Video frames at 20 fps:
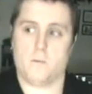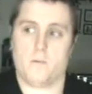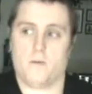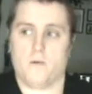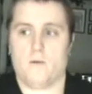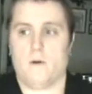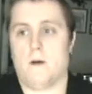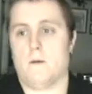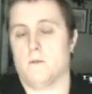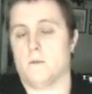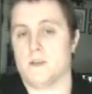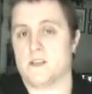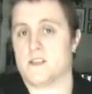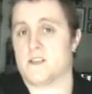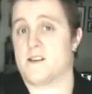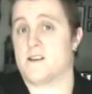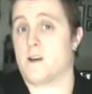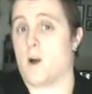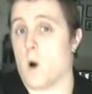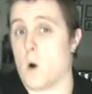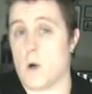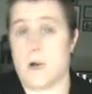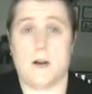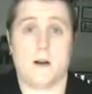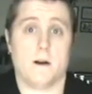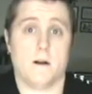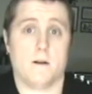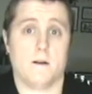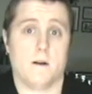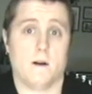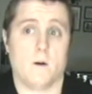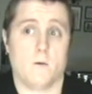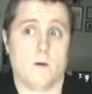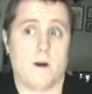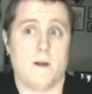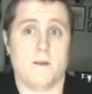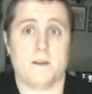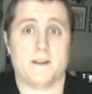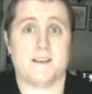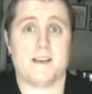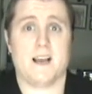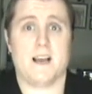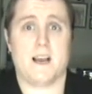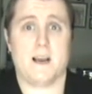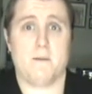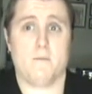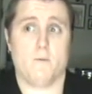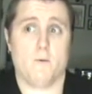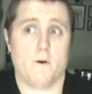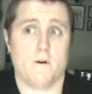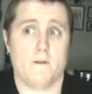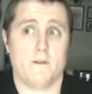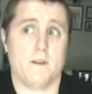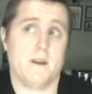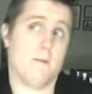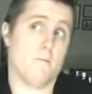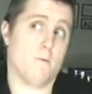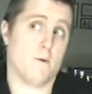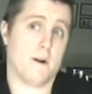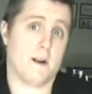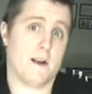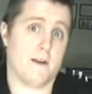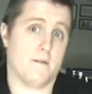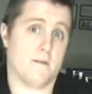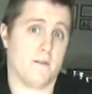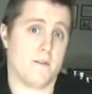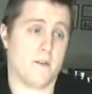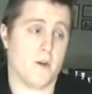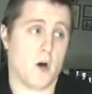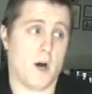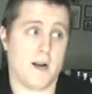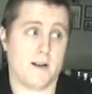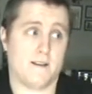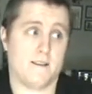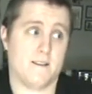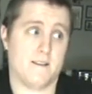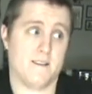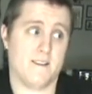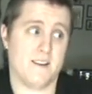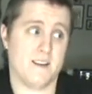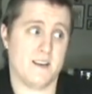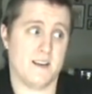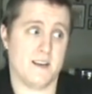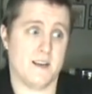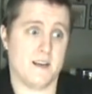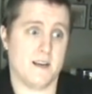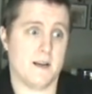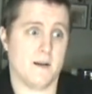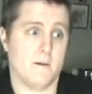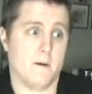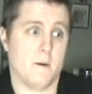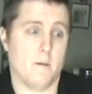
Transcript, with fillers: probably started around the time where they would have thought the